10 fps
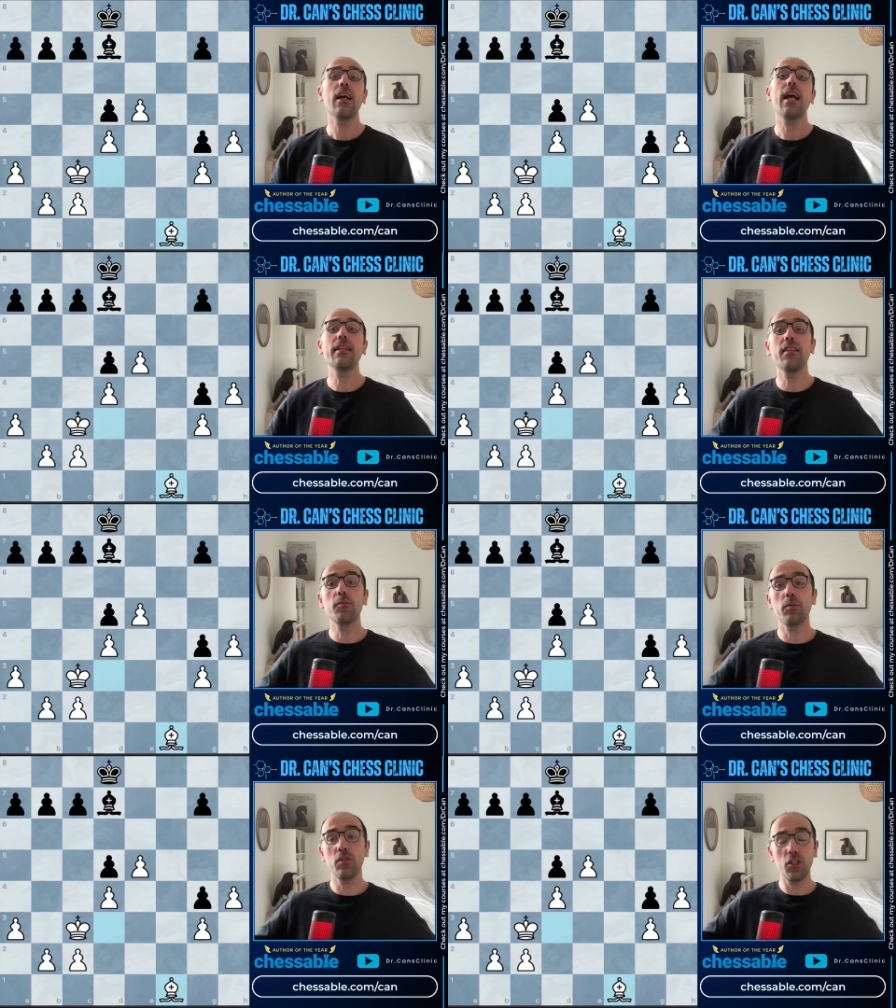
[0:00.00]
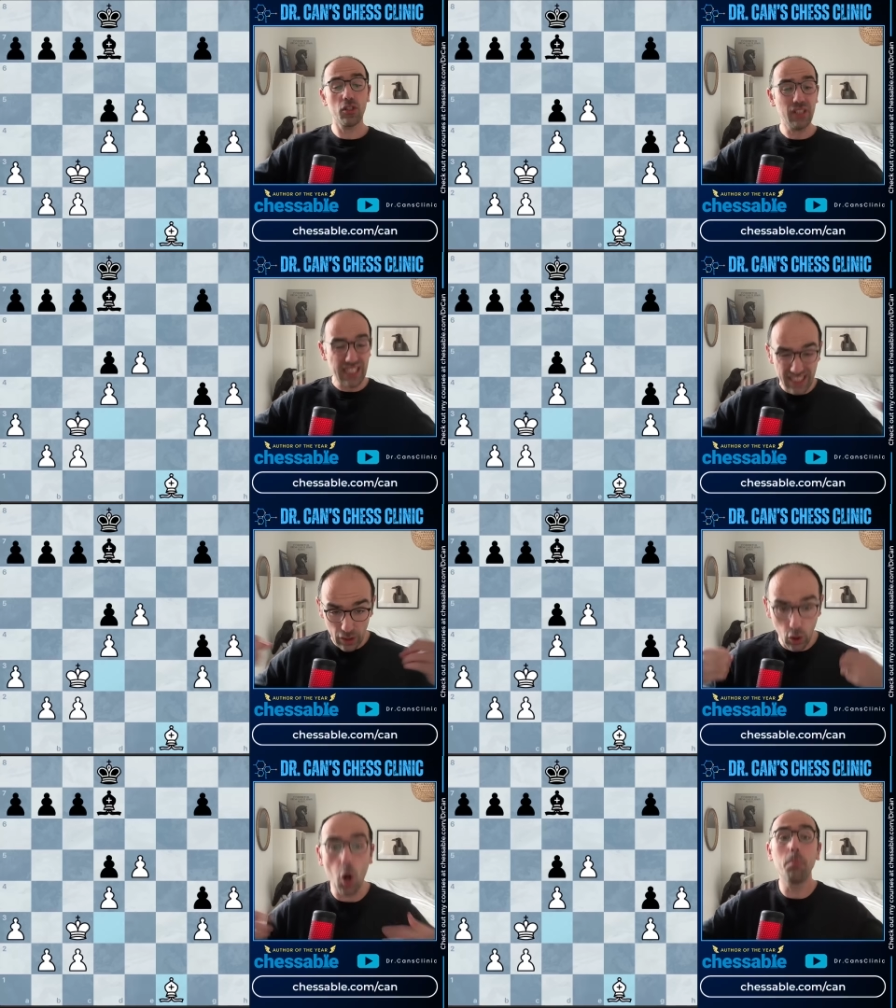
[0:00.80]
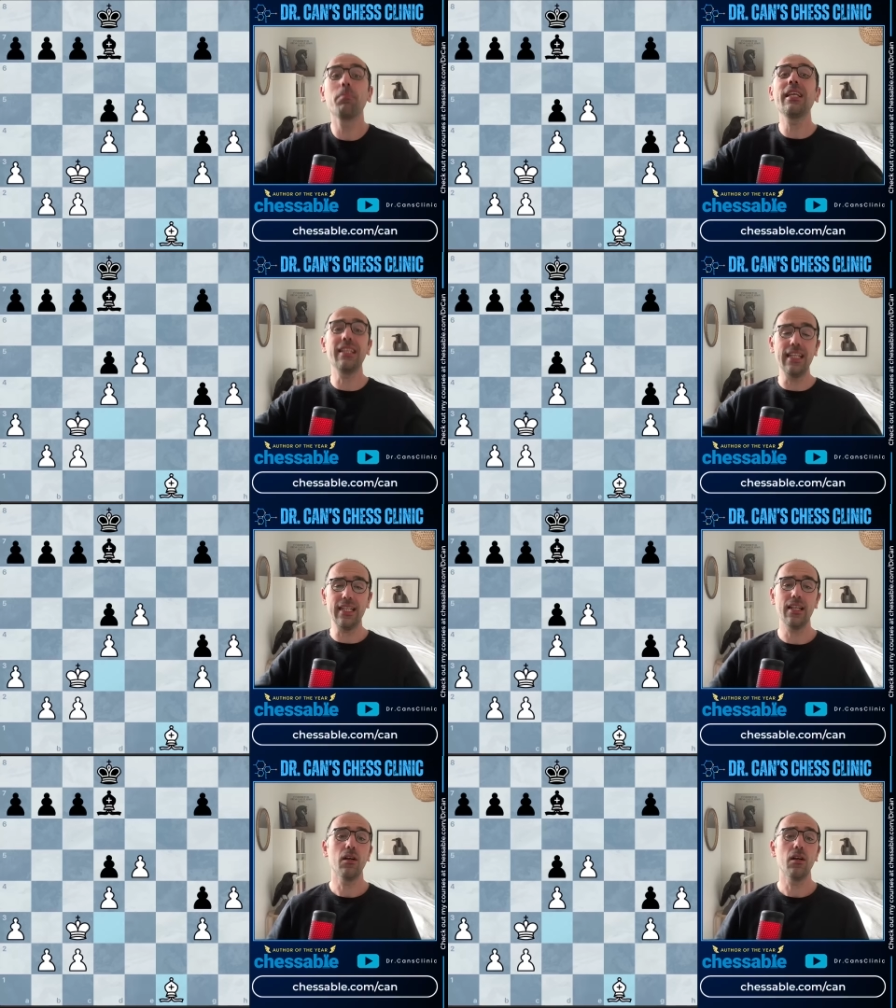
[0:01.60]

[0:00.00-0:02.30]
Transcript: and this position is completely